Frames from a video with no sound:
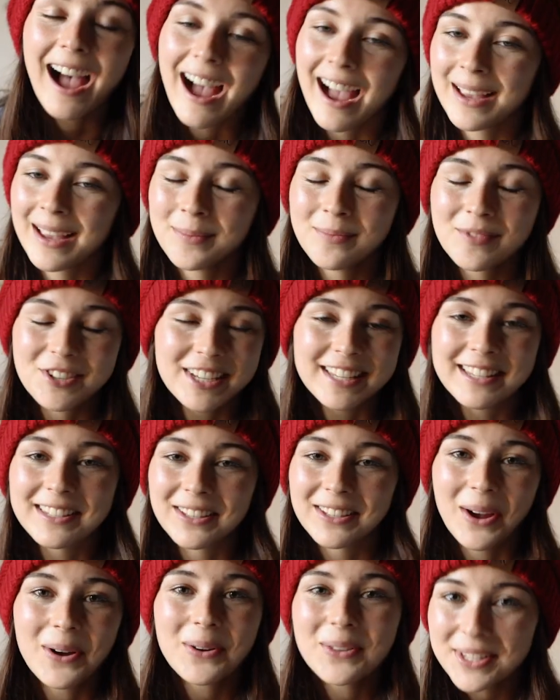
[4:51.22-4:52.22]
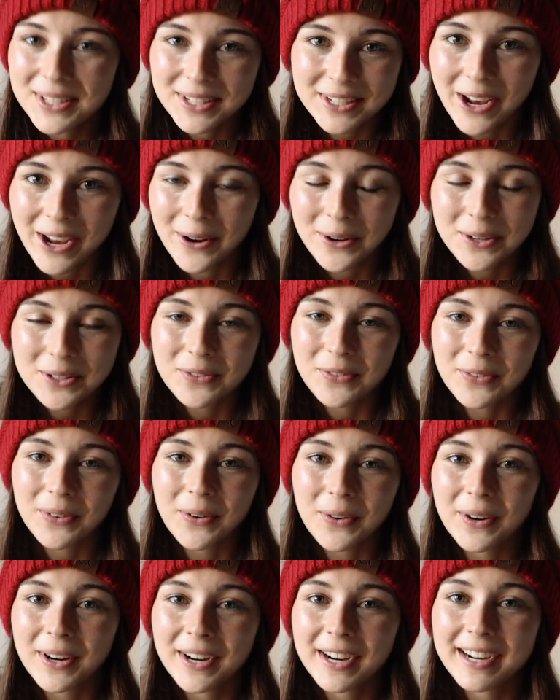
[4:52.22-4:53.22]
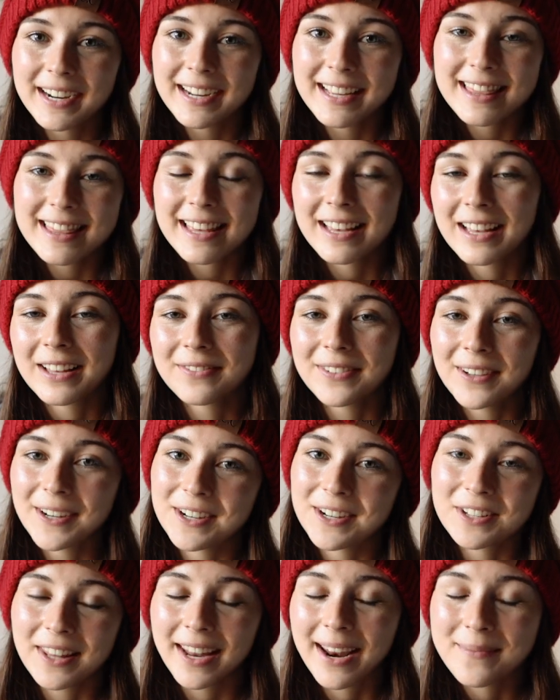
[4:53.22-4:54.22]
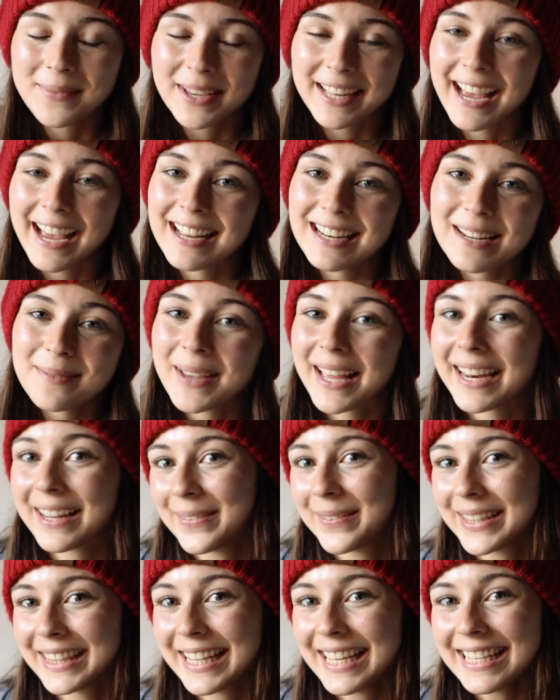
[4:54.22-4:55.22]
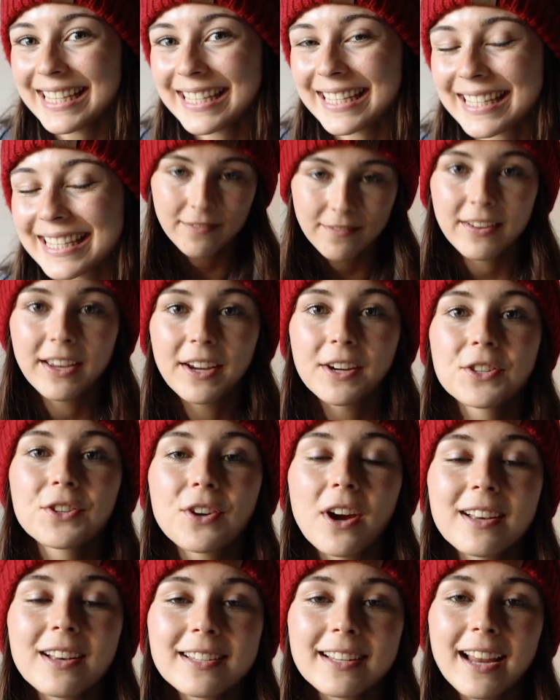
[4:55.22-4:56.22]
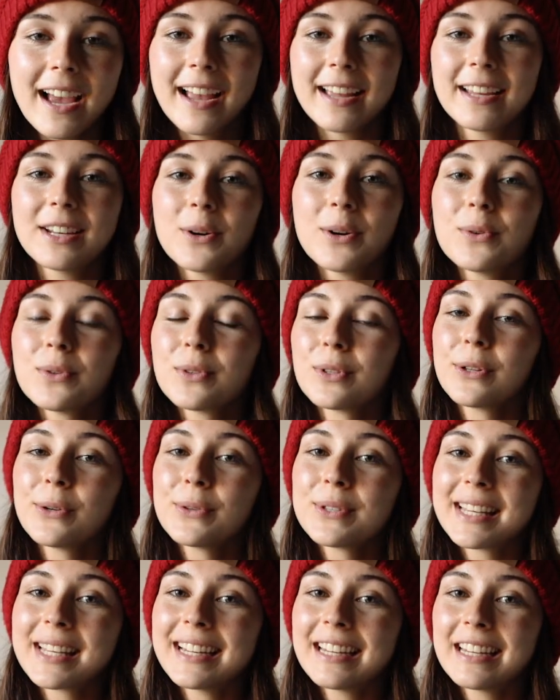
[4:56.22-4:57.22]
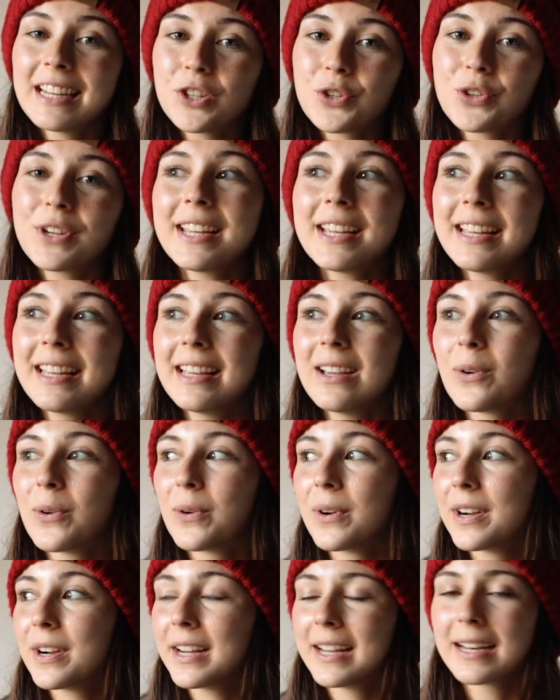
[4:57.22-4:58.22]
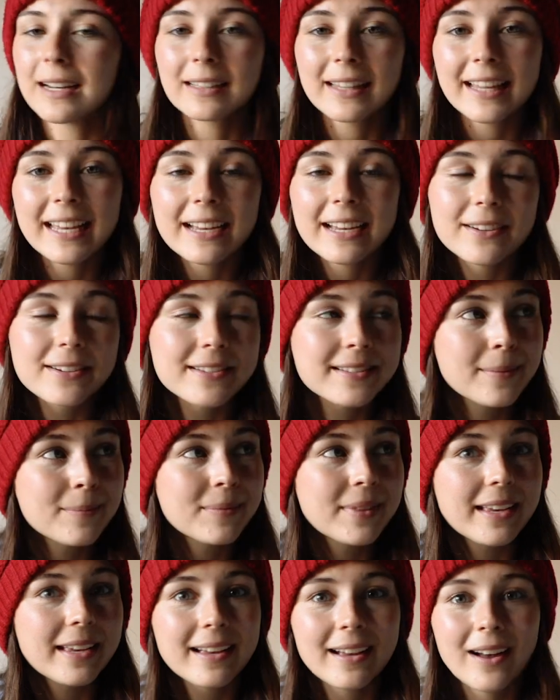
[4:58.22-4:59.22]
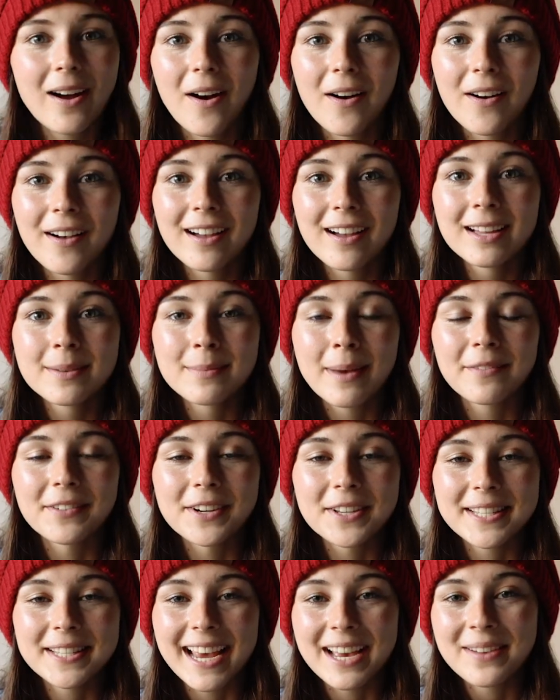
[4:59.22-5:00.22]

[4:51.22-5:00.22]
I am just so stoked for the footage that I'm gonna end up getting with this. Fingers crossed I don't lose it in a tree or in a lake or something on my first